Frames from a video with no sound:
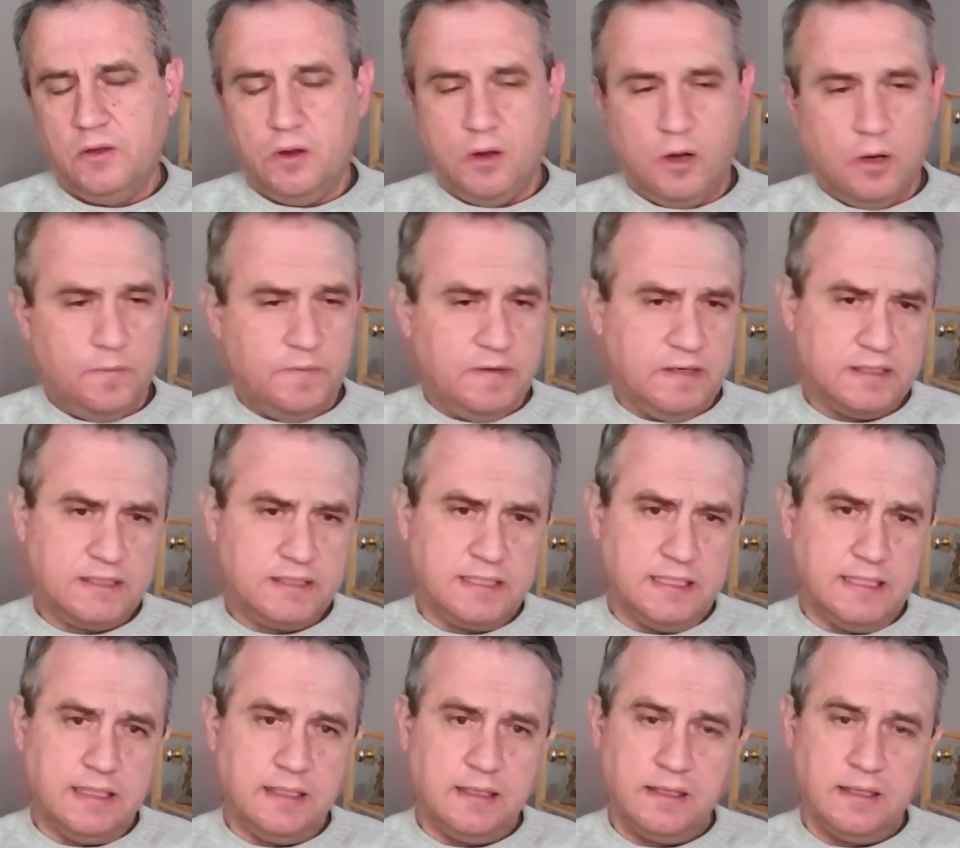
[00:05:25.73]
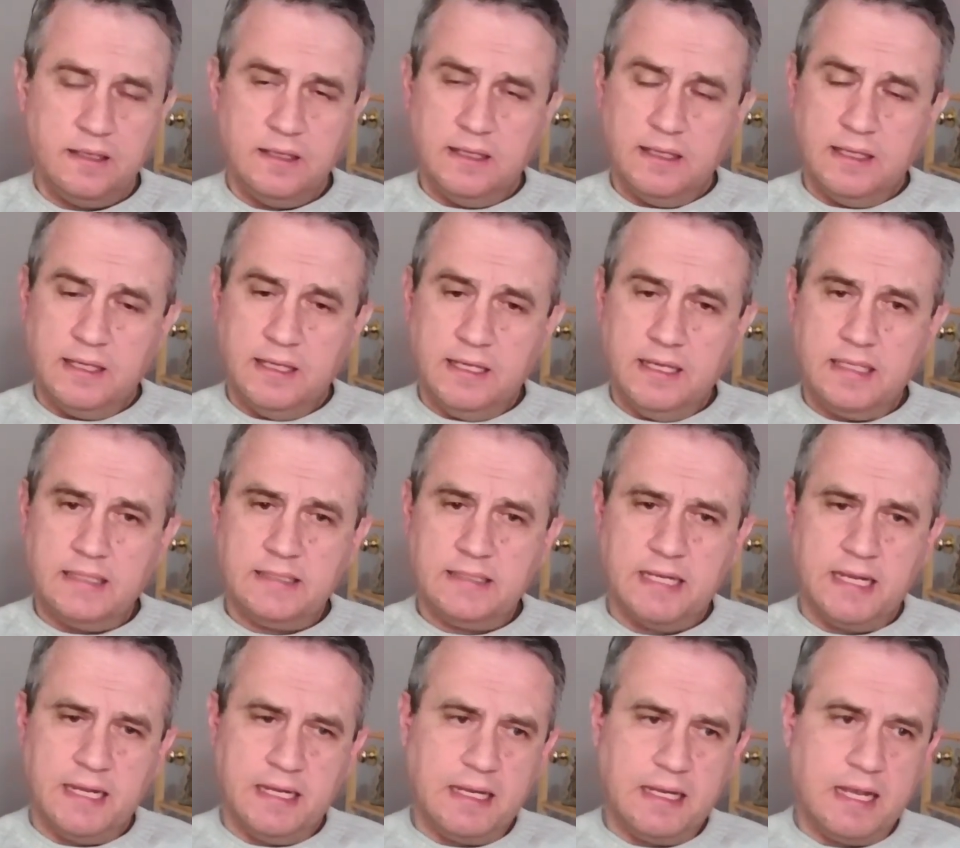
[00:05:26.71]
Obviously, Inge's
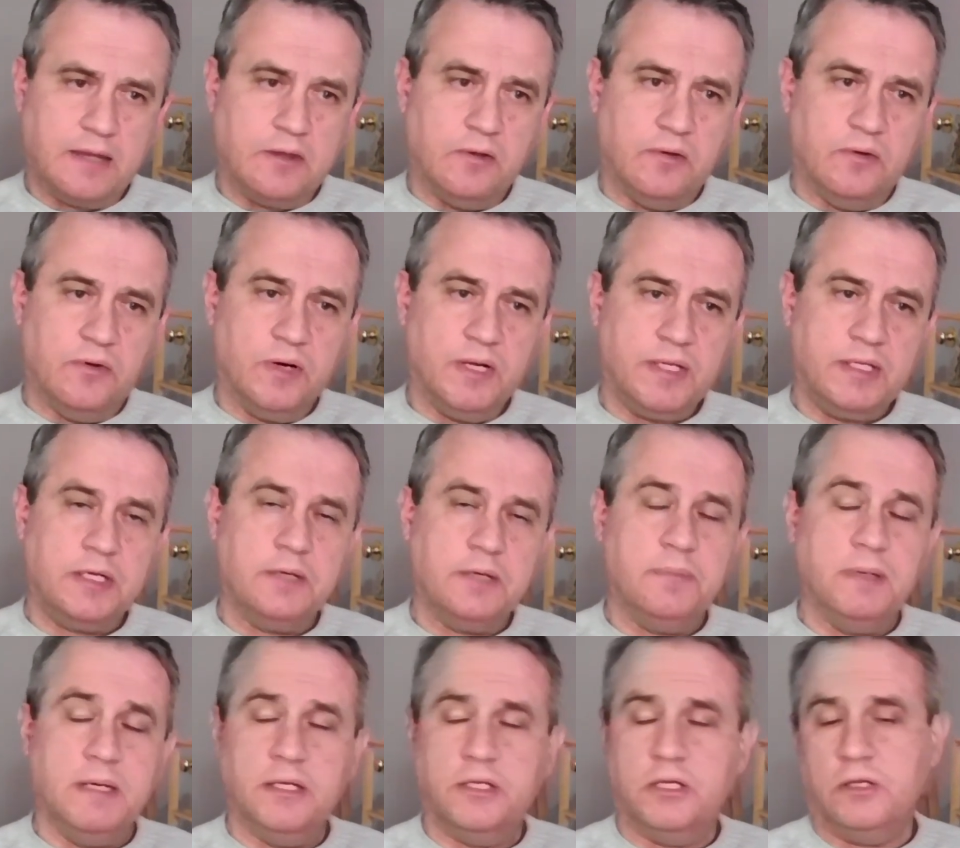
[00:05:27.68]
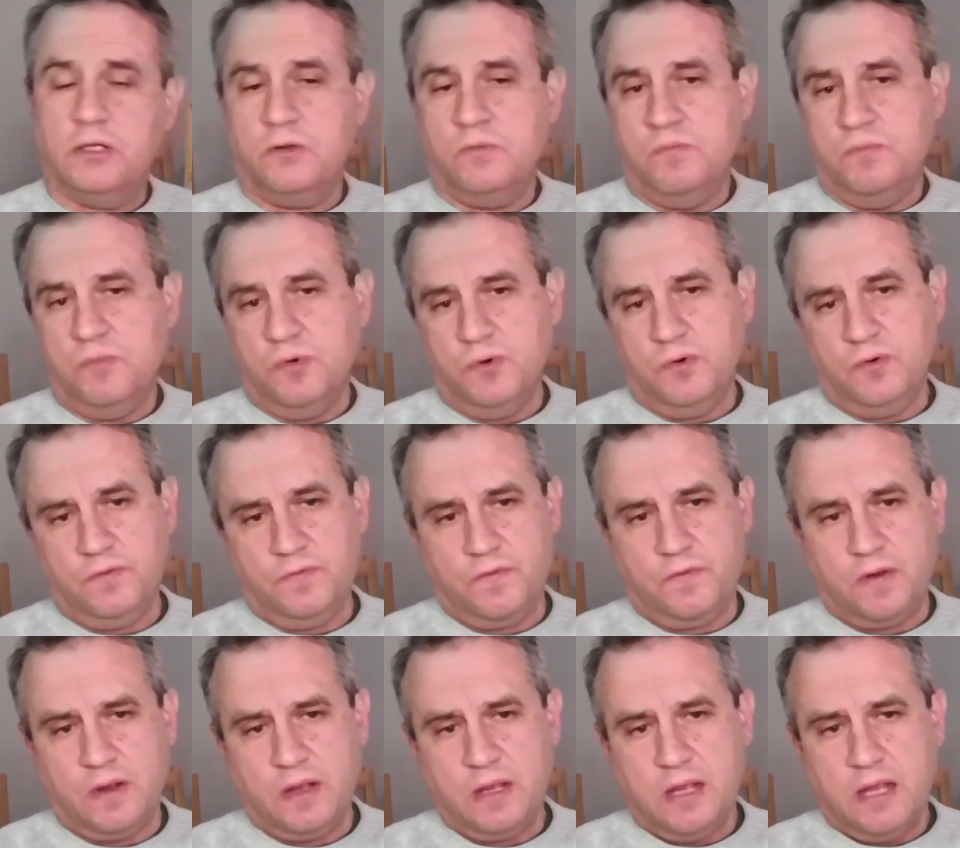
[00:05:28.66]
head had the greater ability to
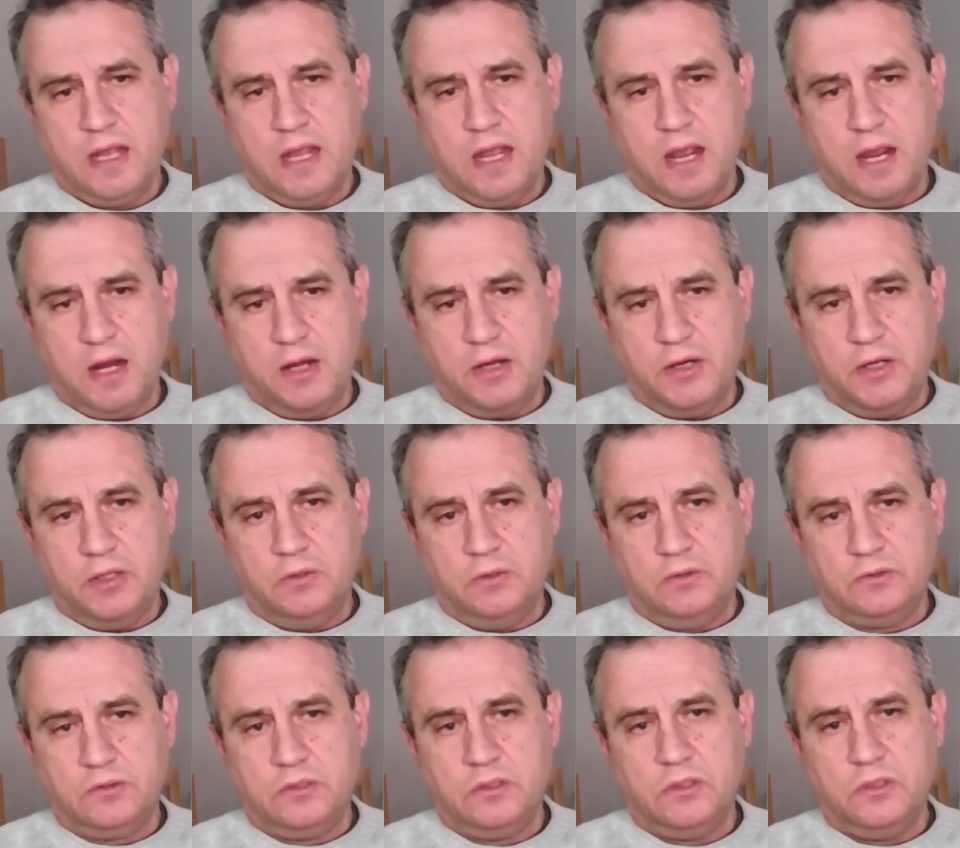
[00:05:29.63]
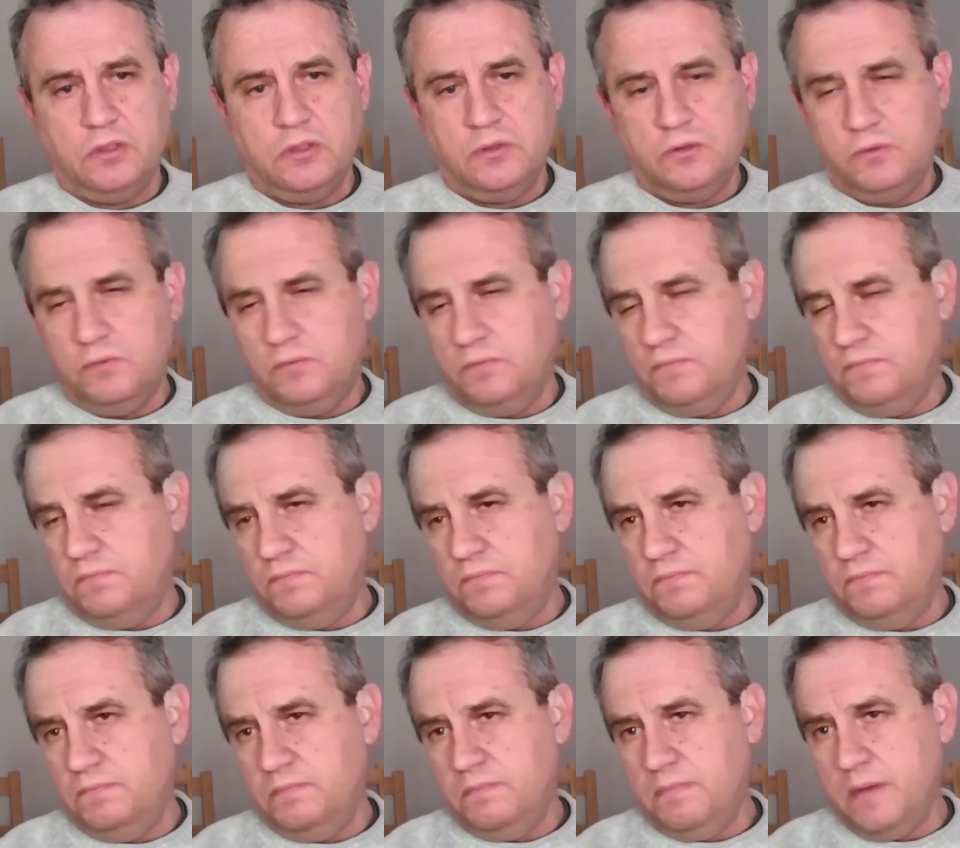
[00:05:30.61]
move and yield to
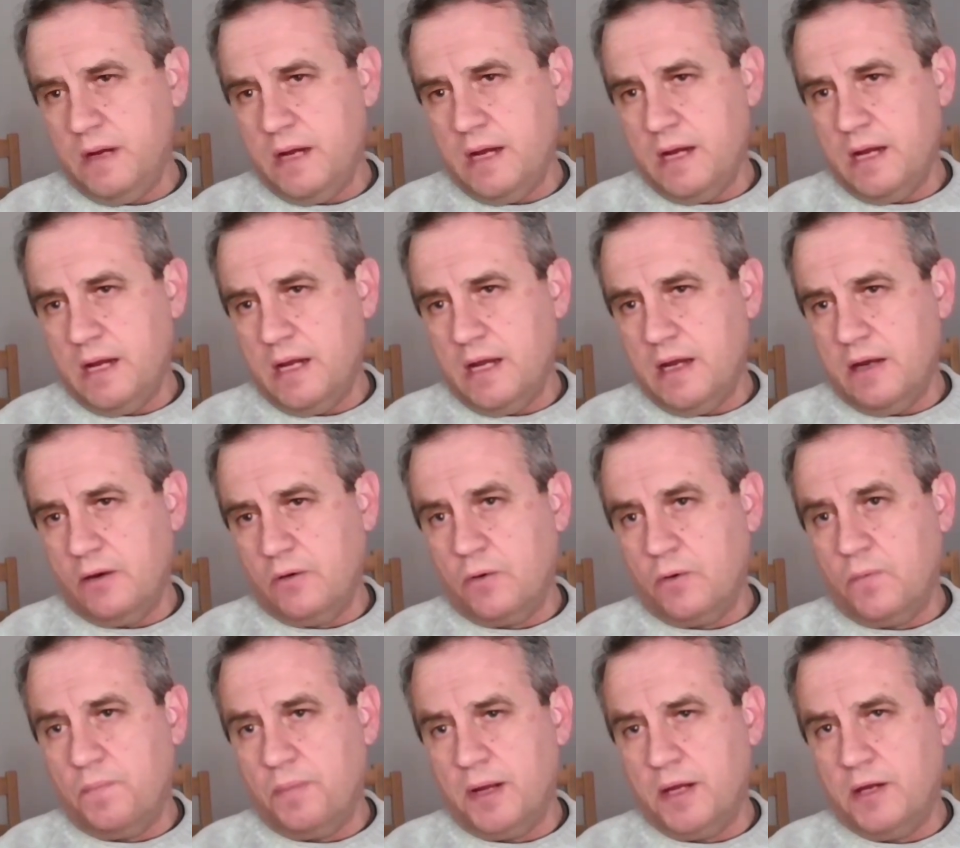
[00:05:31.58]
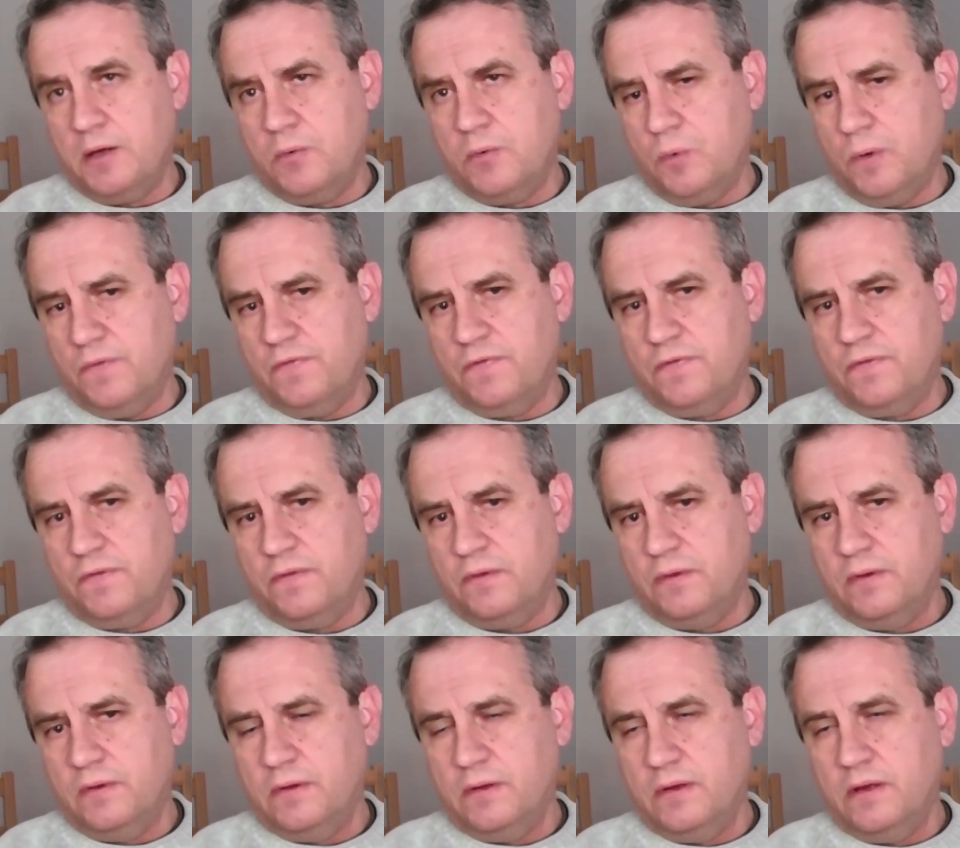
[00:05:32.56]
compare with
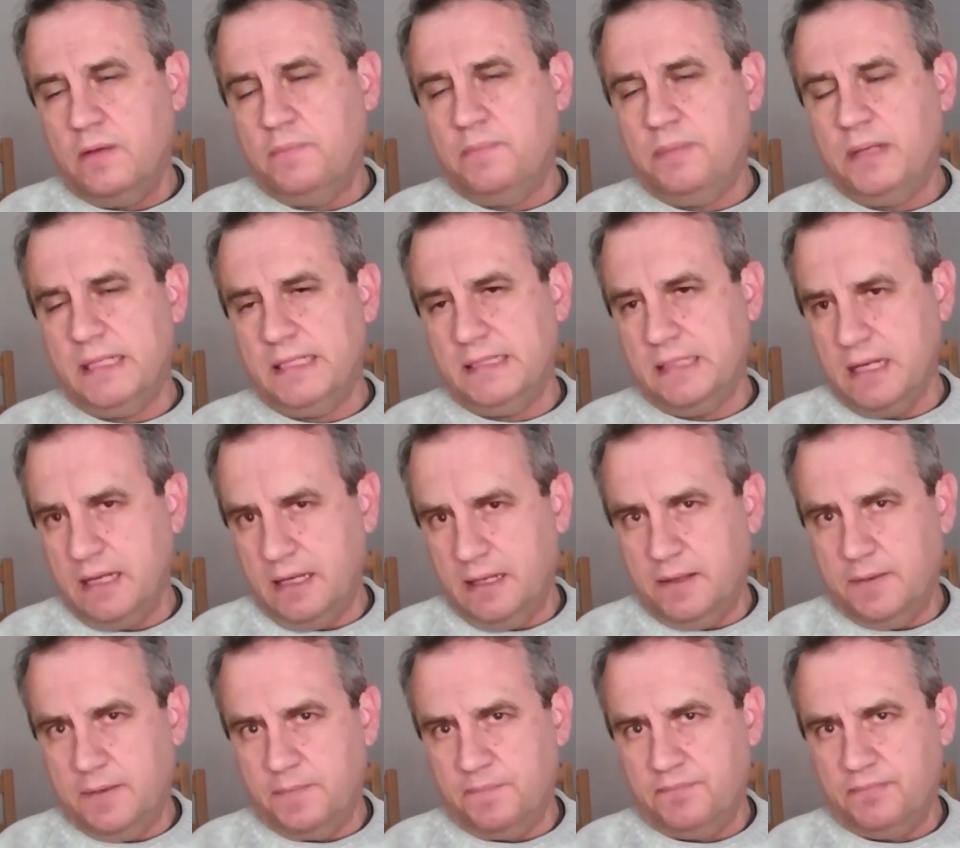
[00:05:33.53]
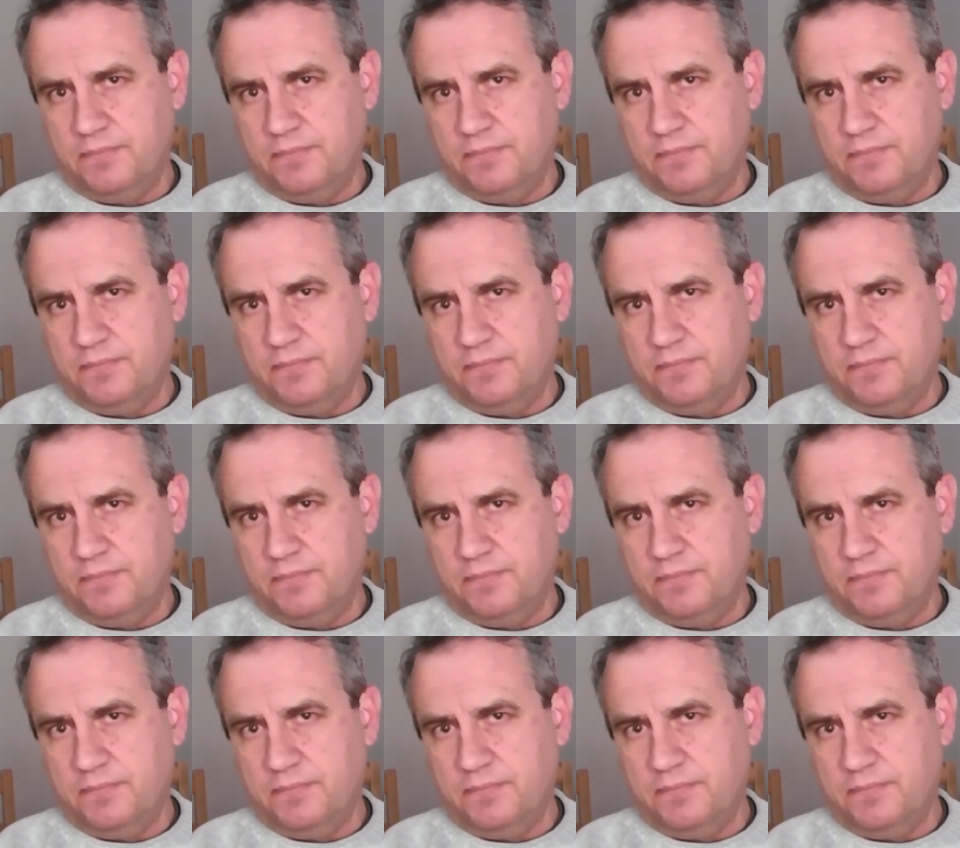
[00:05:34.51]
a pig's head.